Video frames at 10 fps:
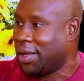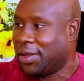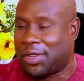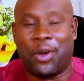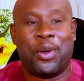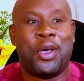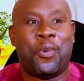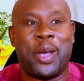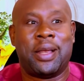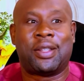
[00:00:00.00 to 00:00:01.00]
So
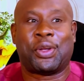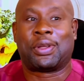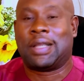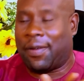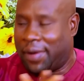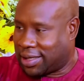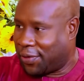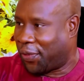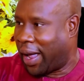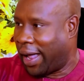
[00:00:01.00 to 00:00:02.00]
we need to
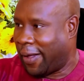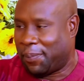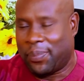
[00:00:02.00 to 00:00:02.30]
diversify.